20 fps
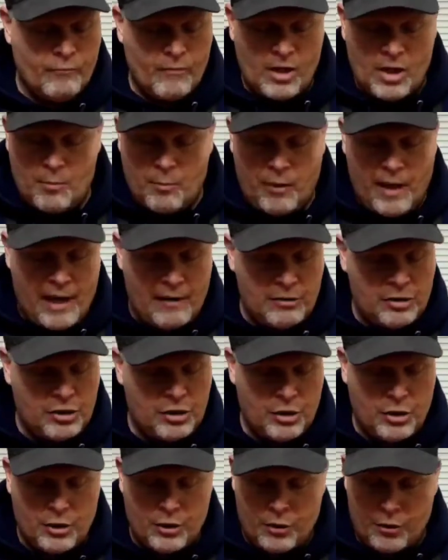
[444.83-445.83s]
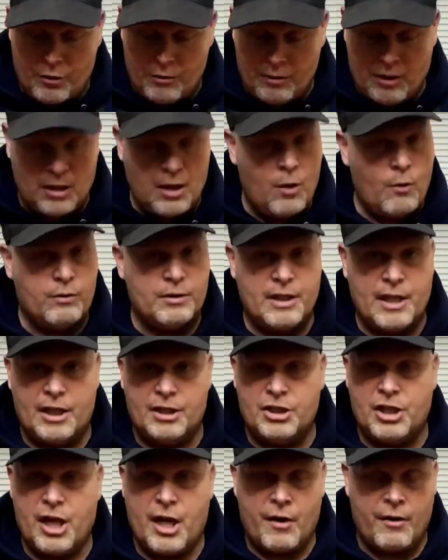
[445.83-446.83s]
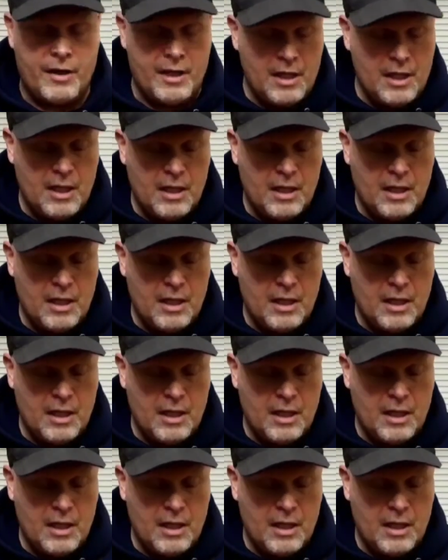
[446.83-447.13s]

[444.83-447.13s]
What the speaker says: the brown sugar, along with that cherry.